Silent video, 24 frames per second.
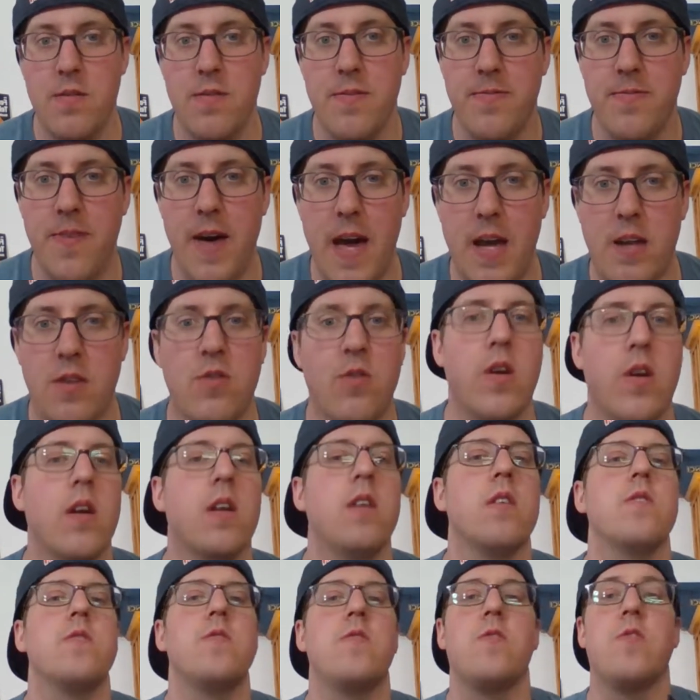Factoring,
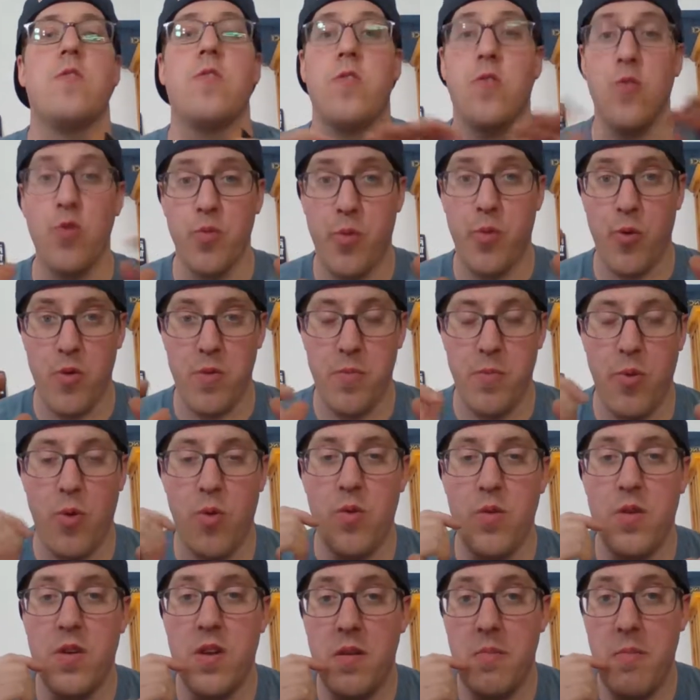super
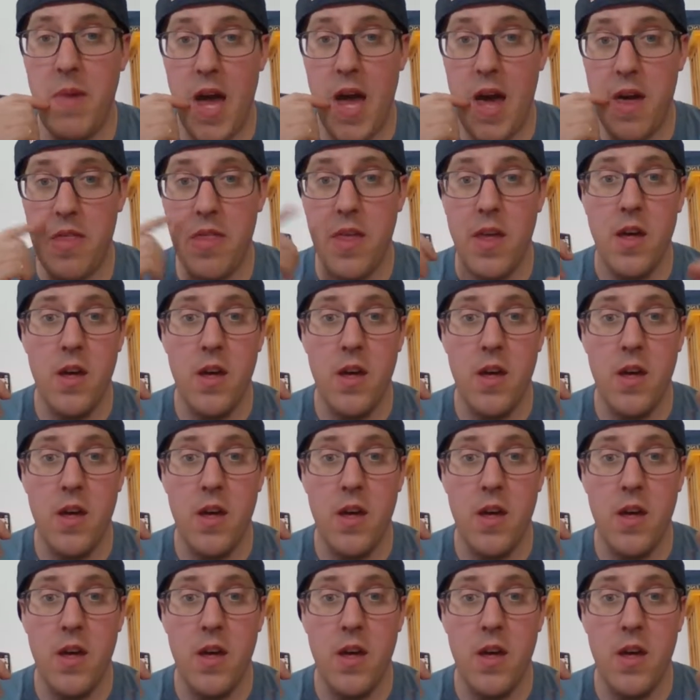important in math.